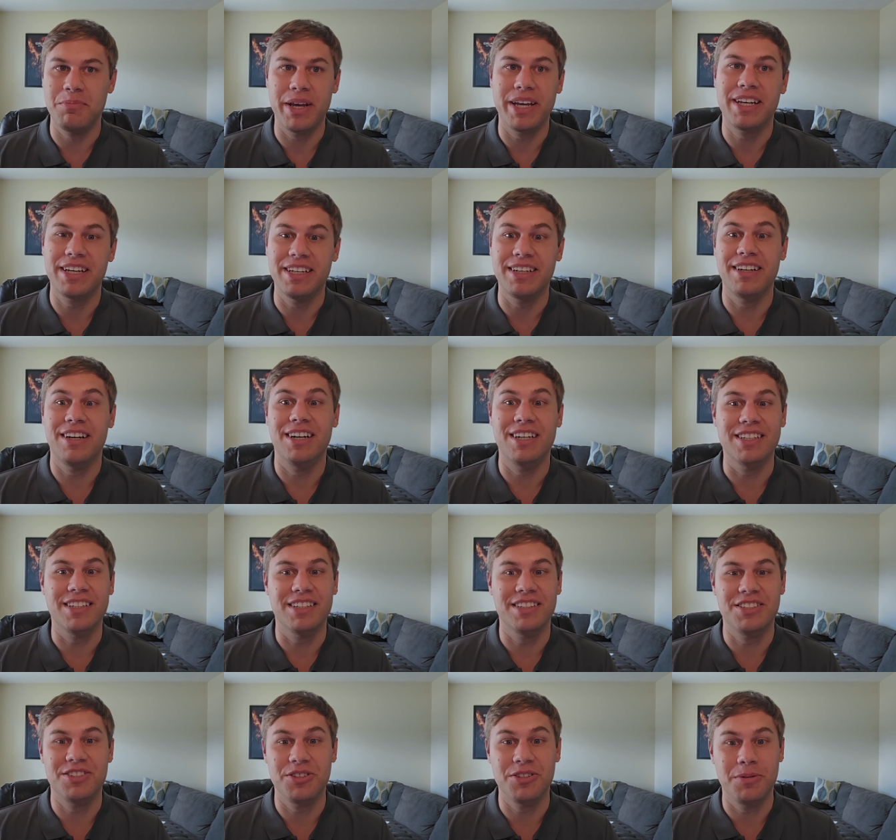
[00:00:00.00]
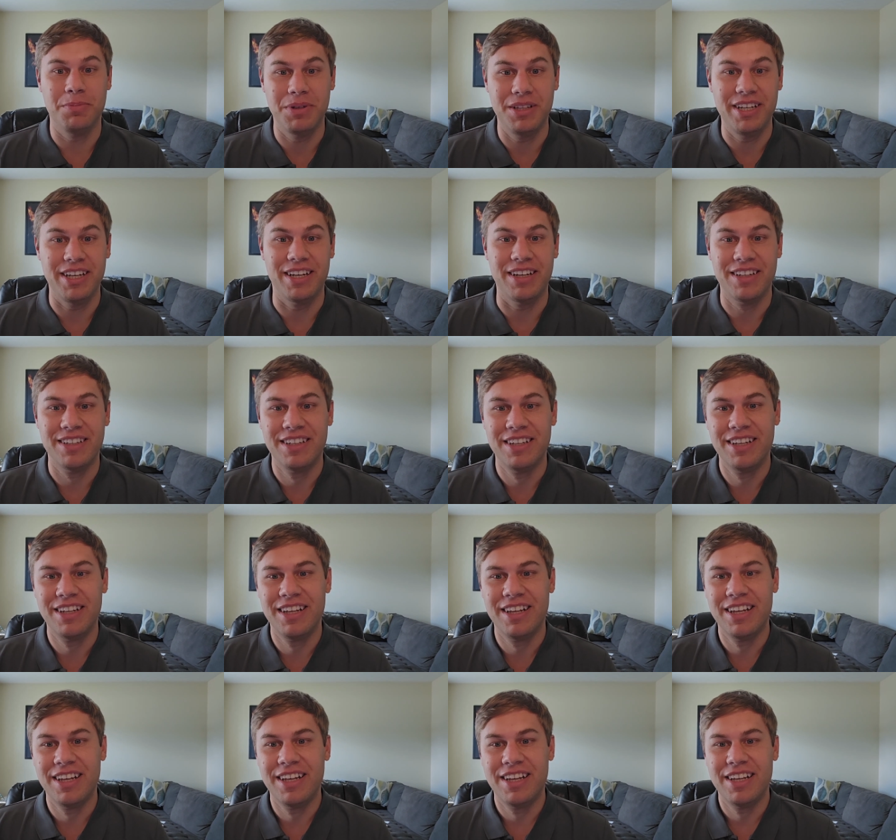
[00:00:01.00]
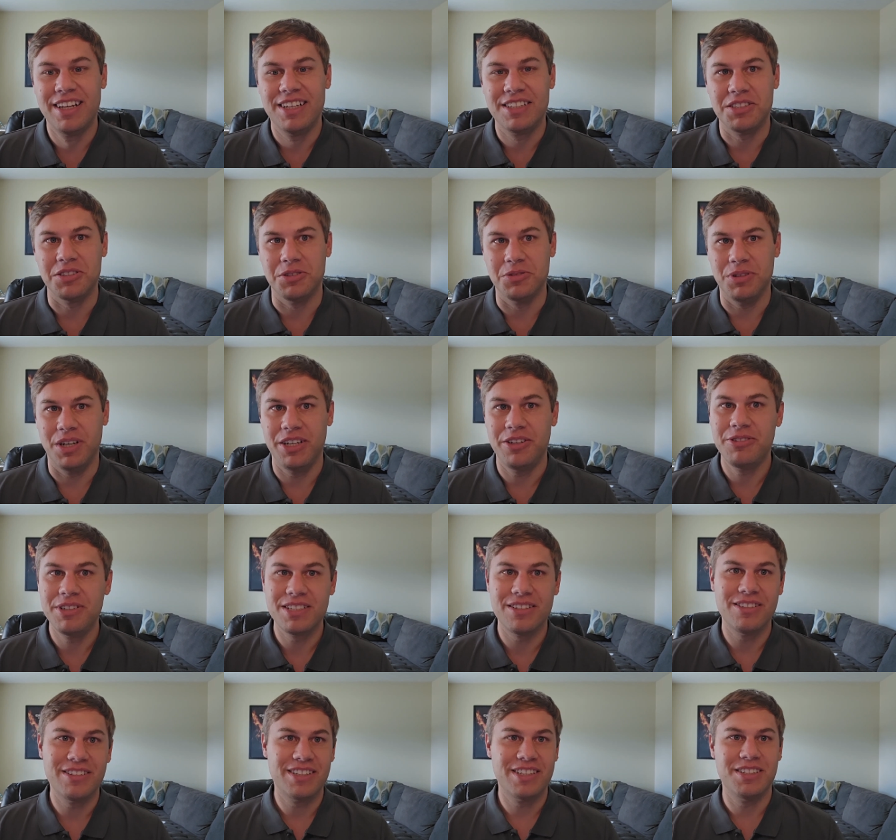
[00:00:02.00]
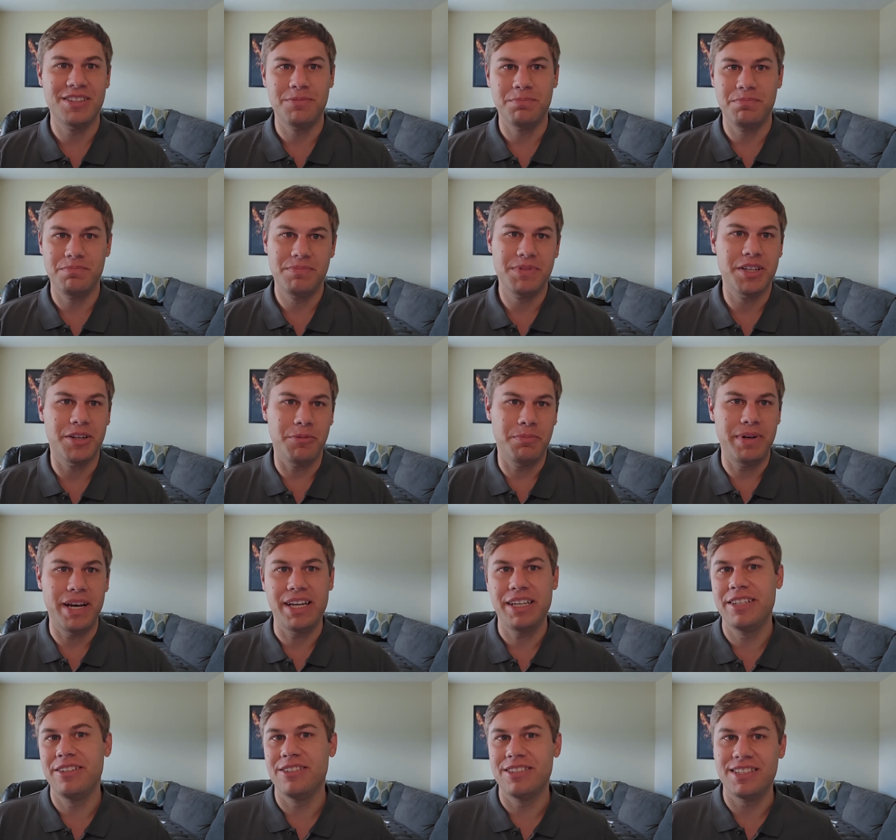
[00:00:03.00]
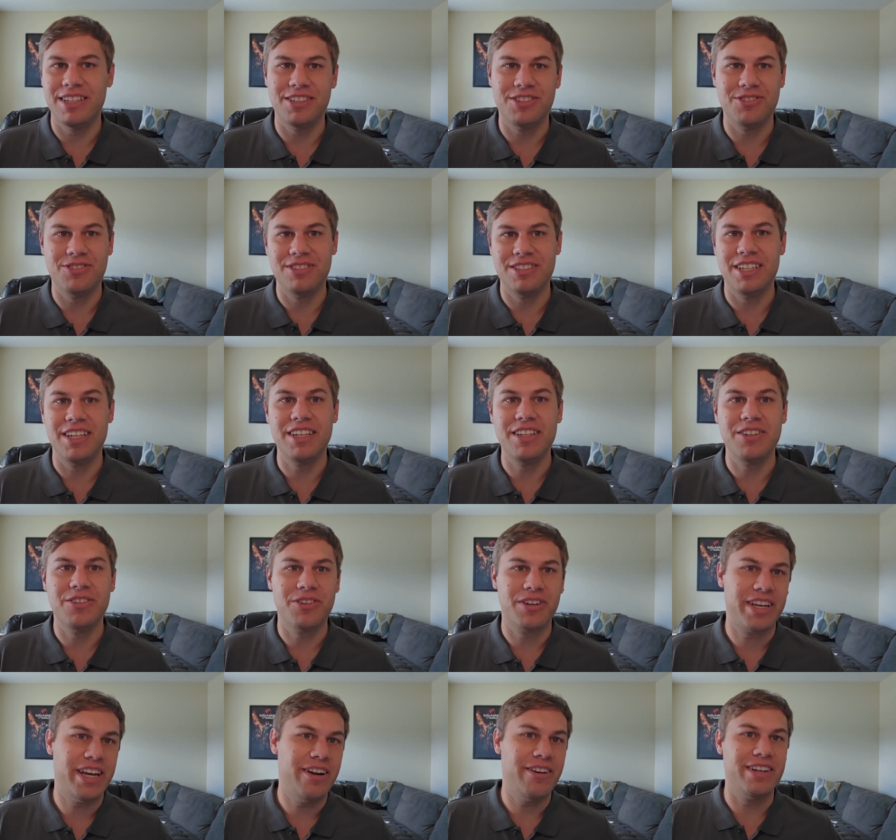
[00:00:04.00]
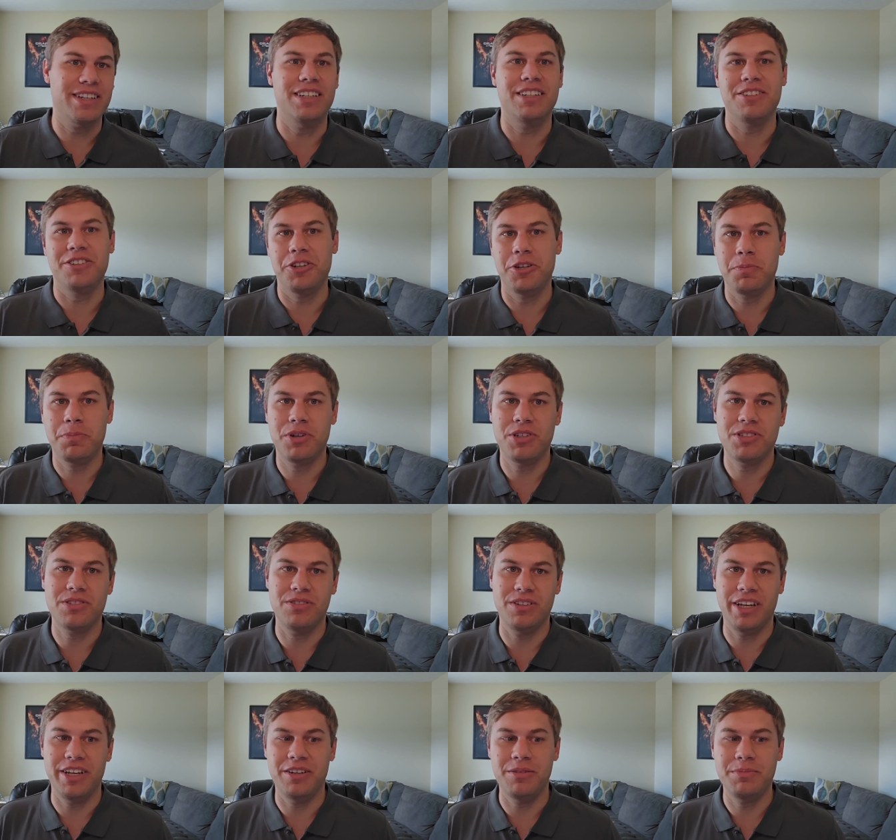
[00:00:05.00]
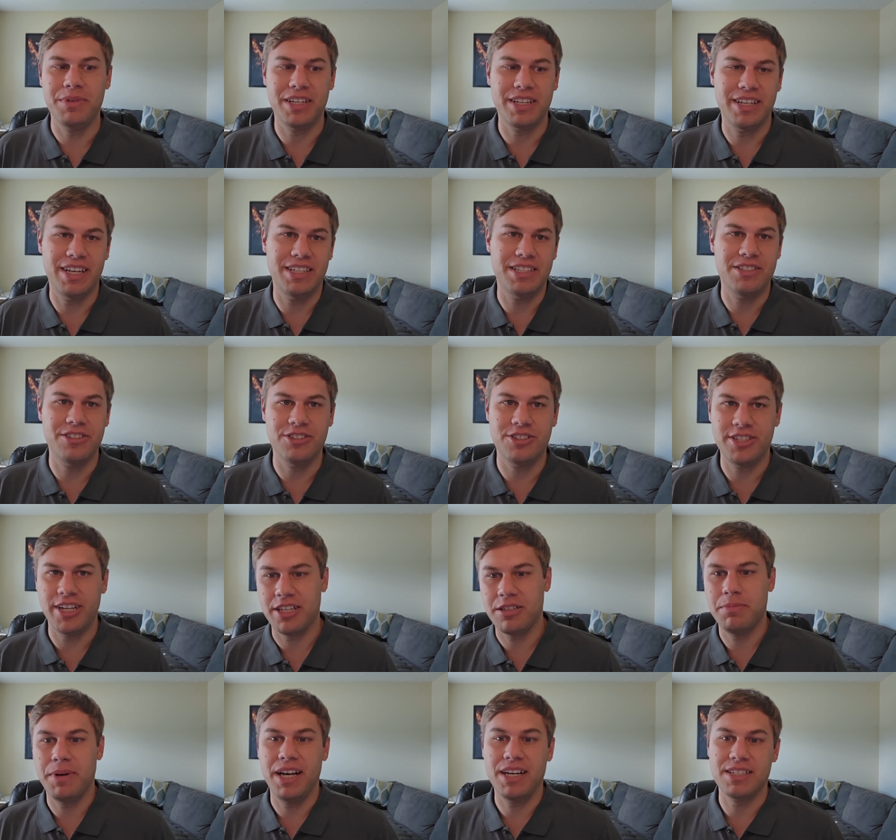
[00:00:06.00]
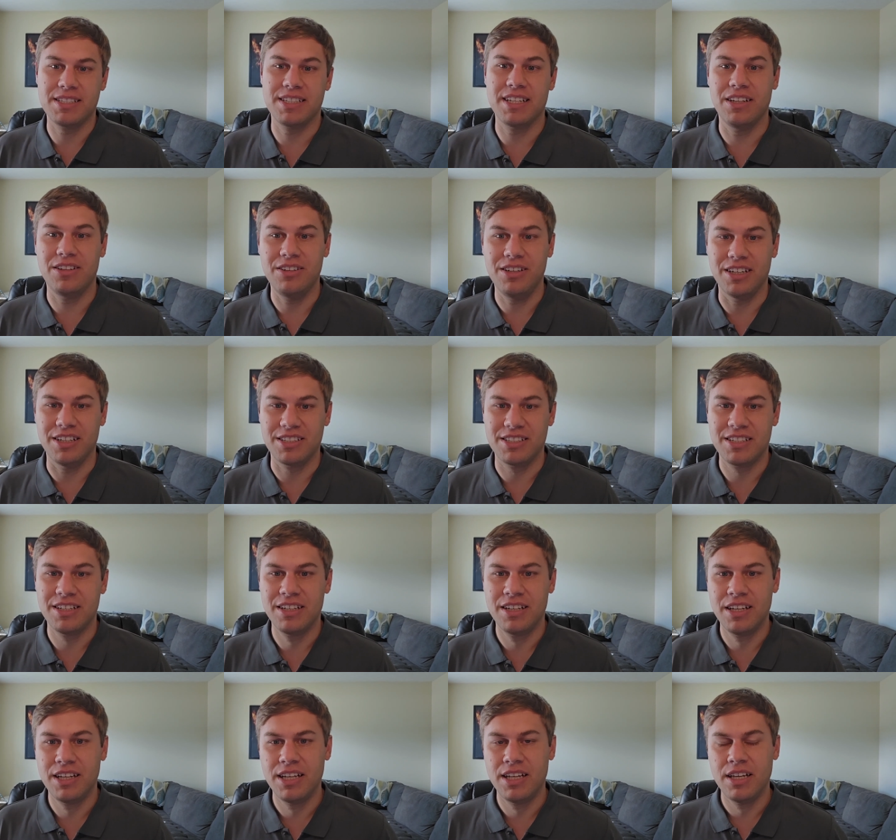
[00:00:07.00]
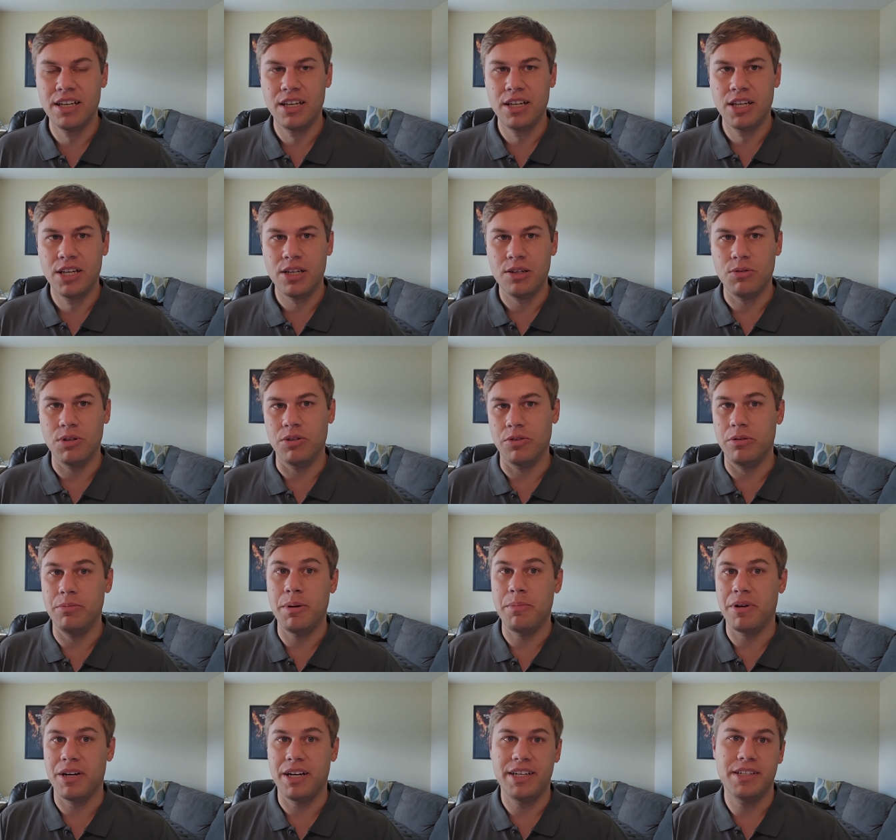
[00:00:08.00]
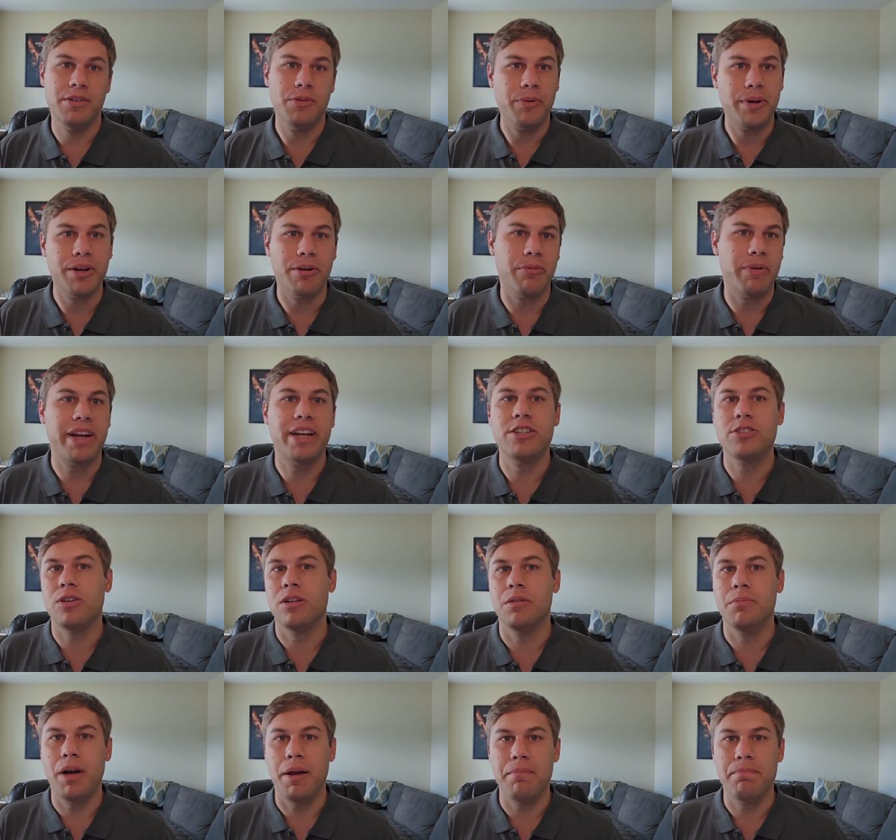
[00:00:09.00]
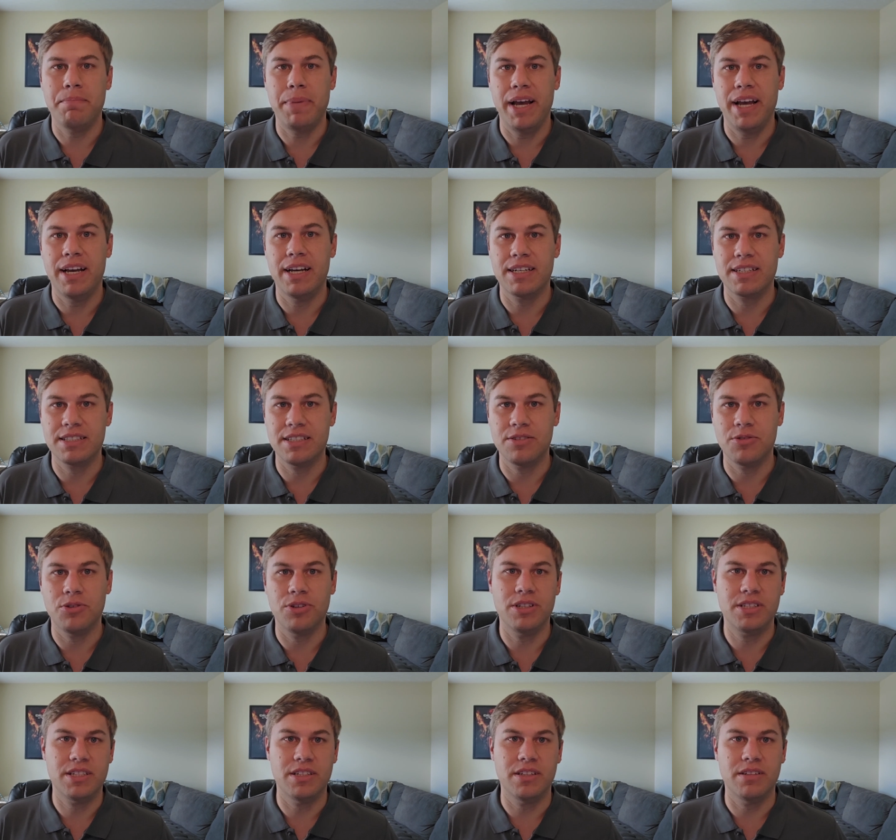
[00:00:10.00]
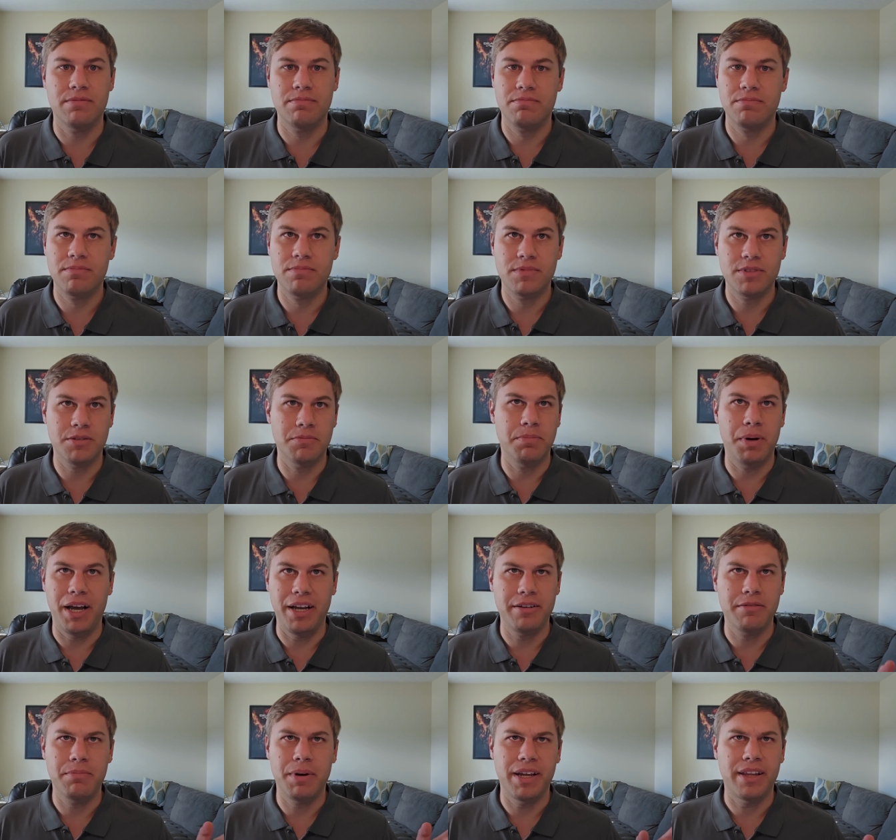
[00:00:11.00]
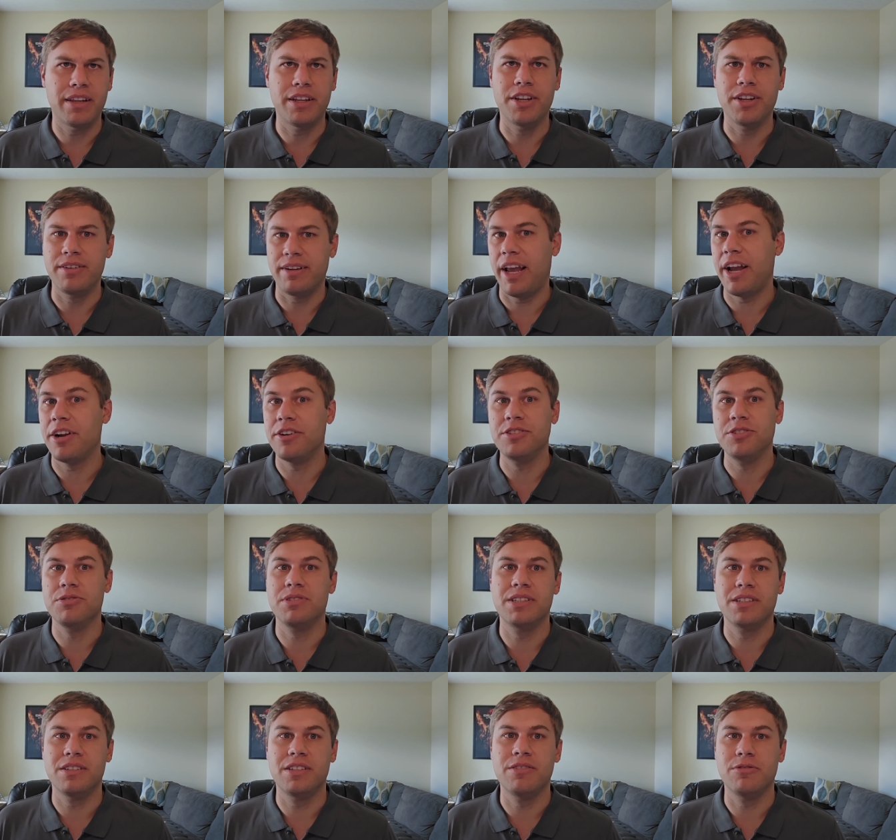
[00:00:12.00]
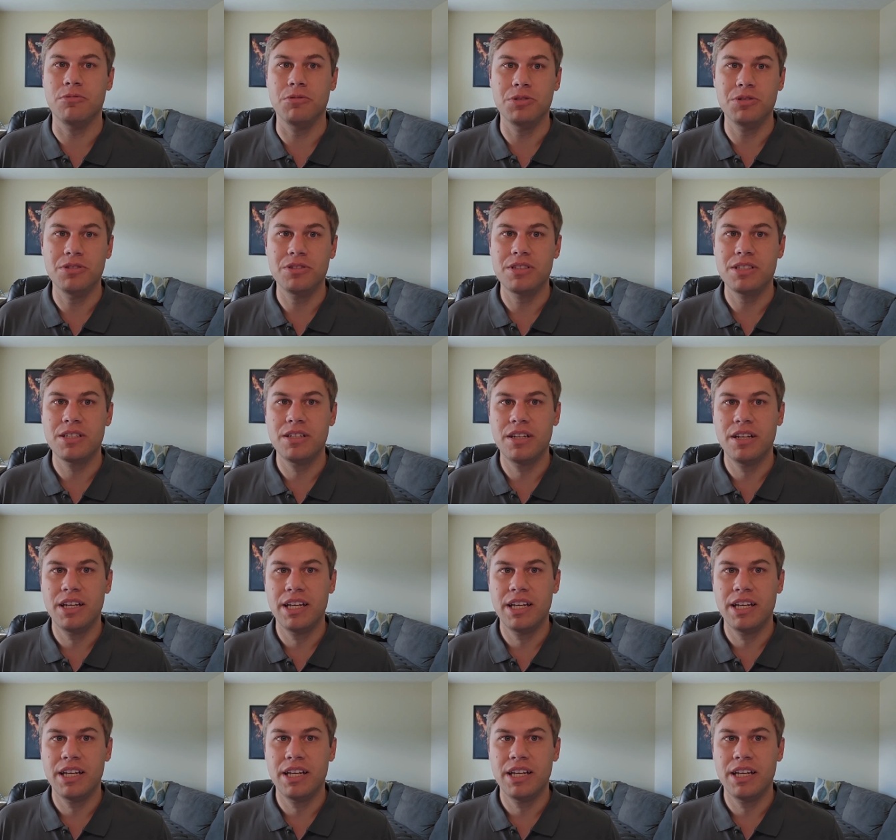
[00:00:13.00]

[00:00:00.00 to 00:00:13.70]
make it onto the plane. So I always learn to, pack your essentials in your carry-on or your personal item in case your checked bags get lost. Well, remember, I had to rearrange all of my bags in order to abide by the Air New Zealand rules,